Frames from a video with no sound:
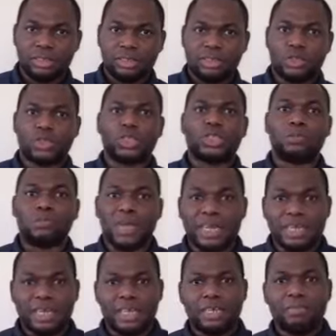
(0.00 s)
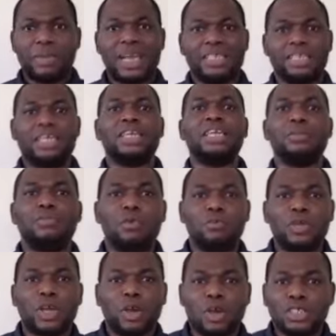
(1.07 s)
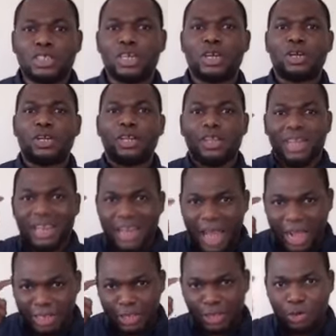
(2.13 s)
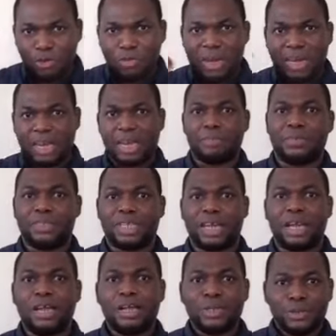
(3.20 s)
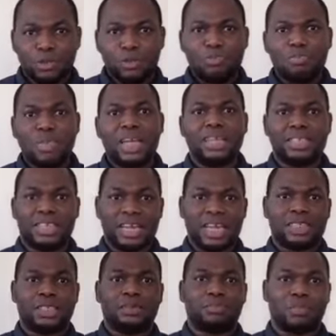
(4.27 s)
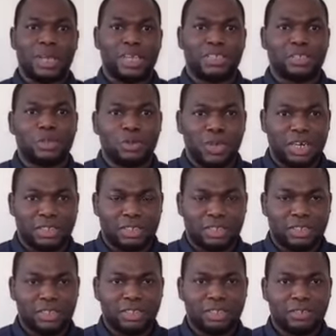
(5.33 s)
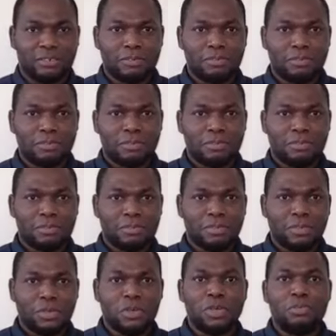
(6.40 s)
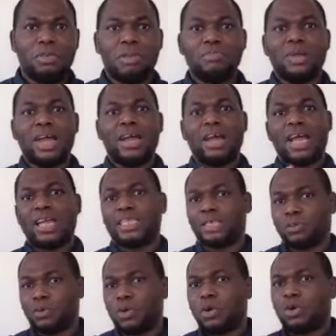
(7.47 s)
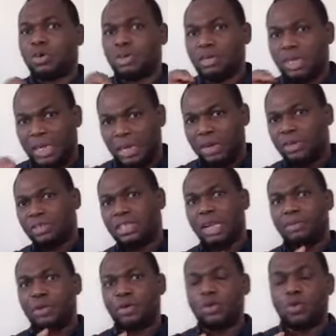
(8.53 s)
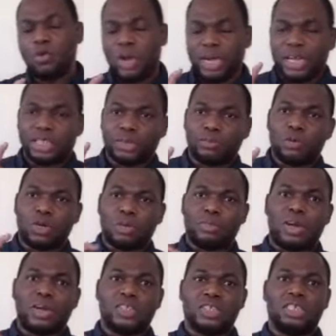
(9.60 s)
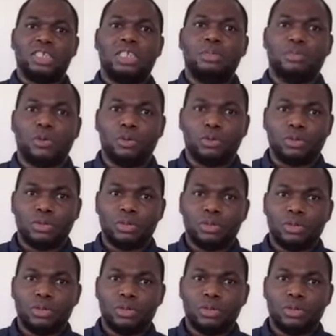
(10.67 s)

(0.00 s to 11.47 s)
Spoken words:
suspended by the Igbo because they lacked the human capital to make their space great. You remember I spoke a long time ago when I spoke about the Igbo,